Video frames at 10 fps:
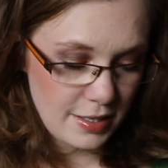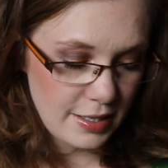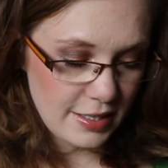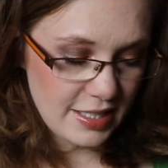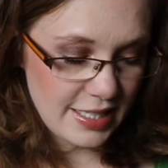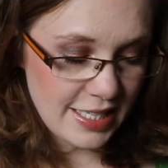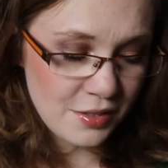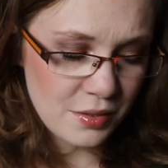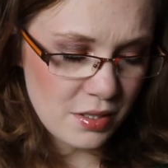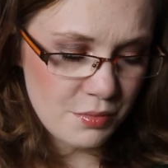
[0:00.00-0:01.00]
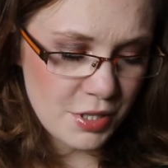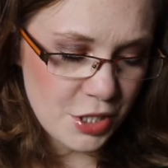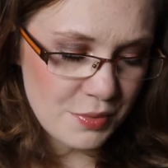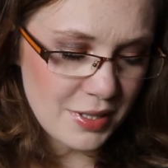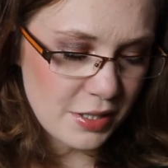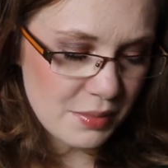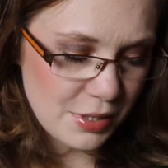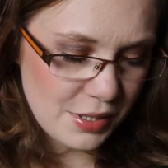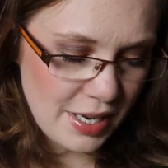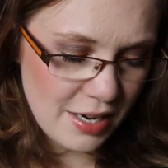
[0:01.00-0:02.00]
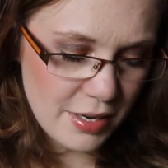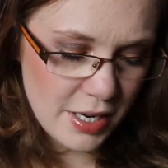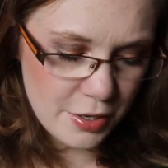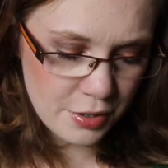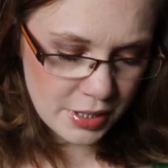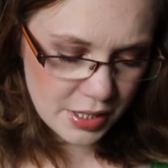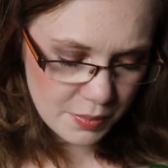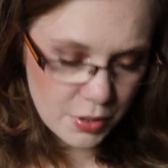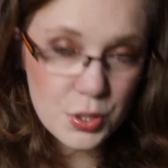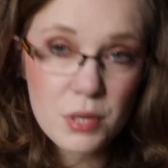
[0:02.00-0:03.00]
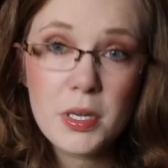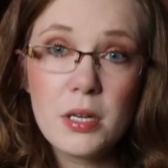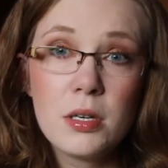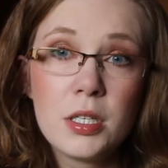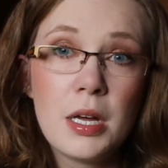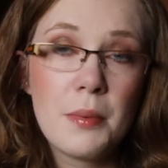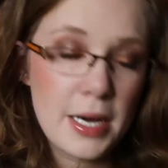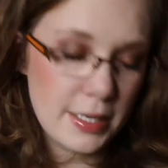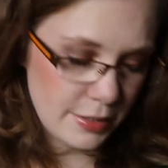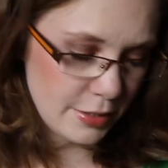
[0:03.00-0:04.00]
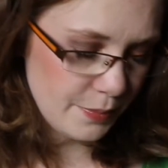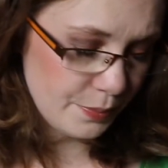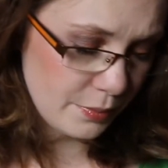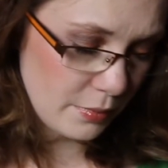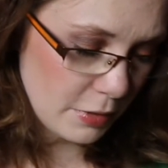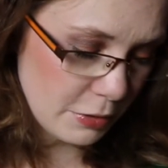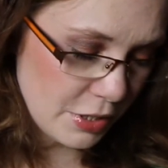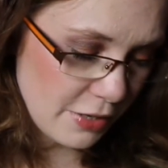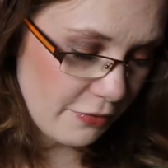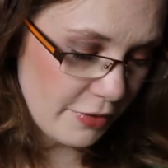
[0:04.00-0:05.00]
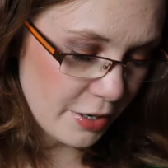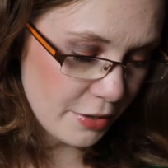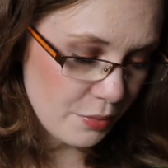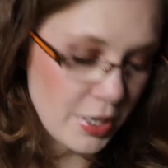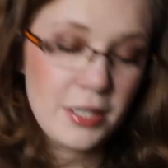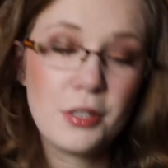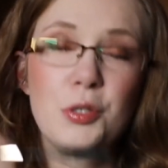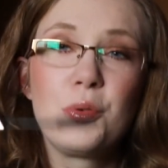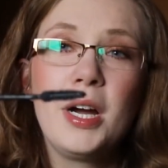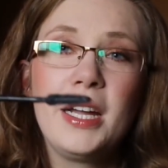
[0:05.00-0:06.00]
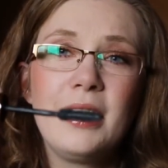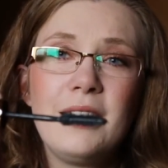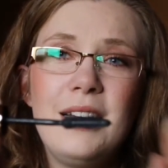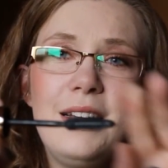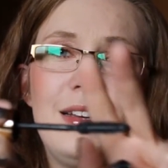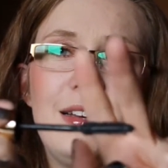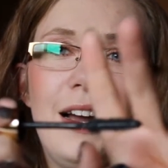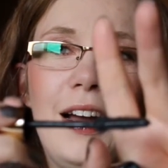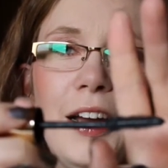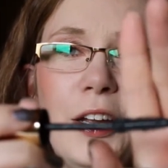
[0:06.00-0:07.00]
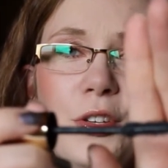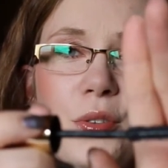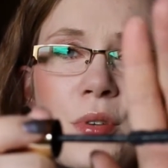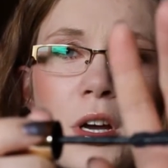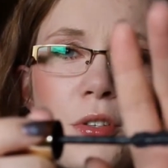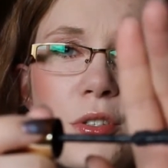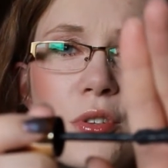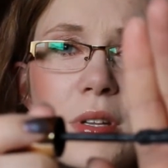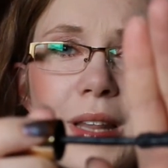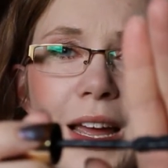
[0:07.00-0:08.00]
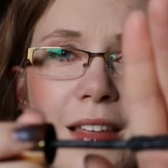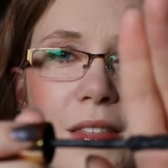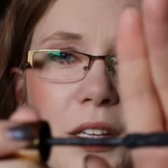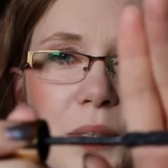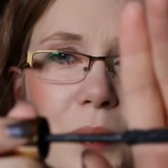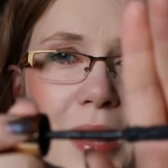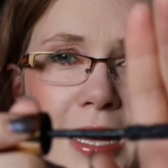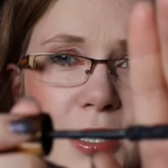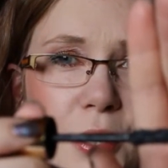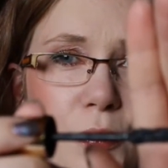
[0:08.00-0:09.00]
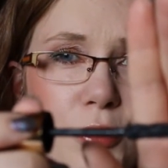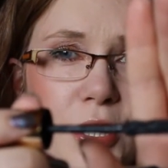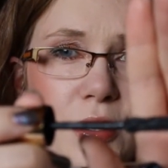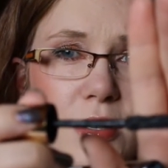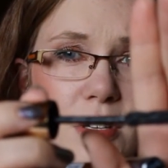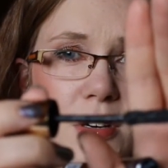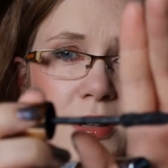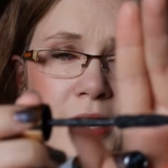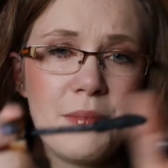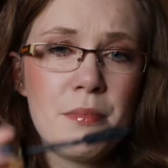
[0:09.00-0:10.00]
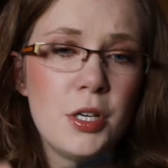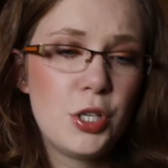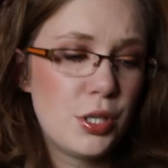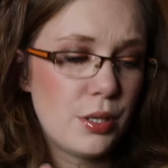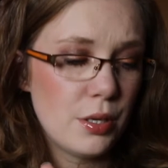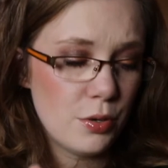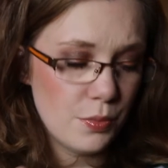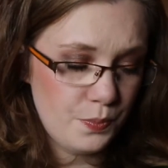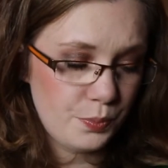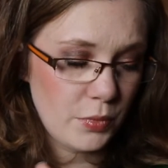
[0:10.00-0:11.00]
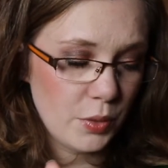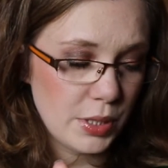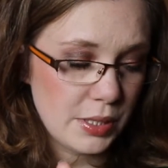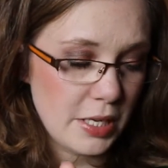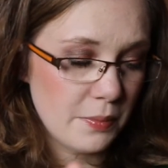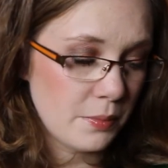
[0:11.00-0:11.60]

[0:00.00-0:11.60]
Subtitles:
And I don't know much about this mascara. I heard it's supposed to be good, and so I figured why not try it. I do not usually like these plastic bristles all that much, so we'll see.